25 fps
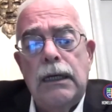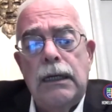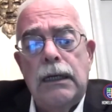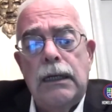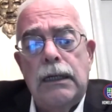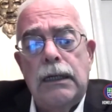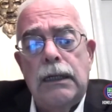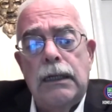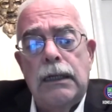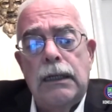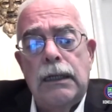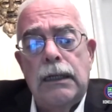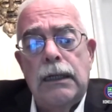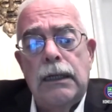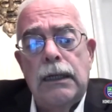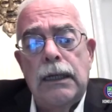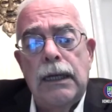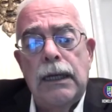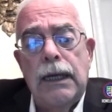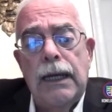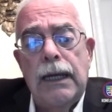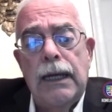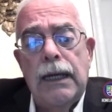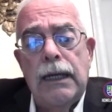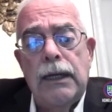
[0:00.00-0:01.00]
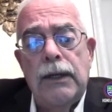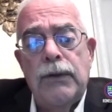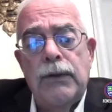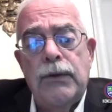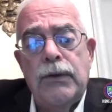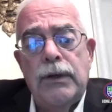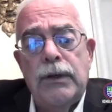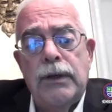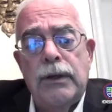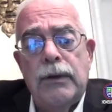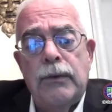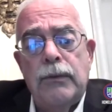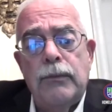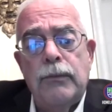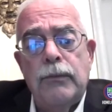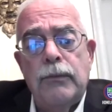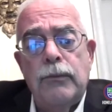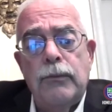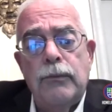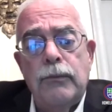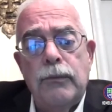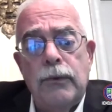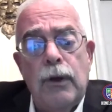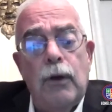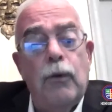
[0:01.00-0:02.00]
uh, and uh,
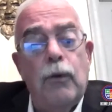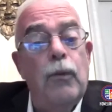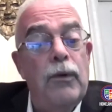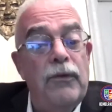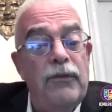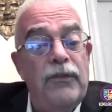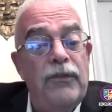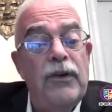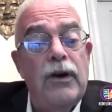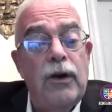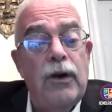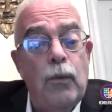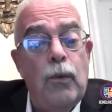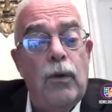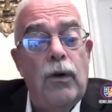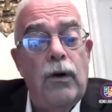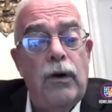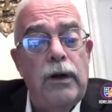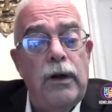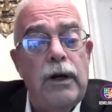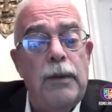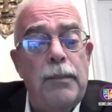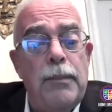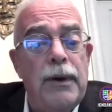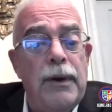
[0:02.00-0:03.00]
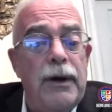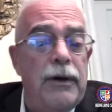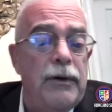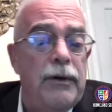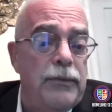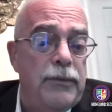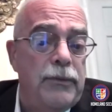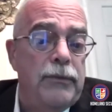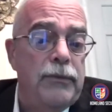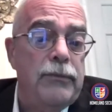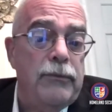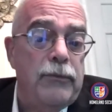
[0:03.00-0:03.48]
you know we're very worried about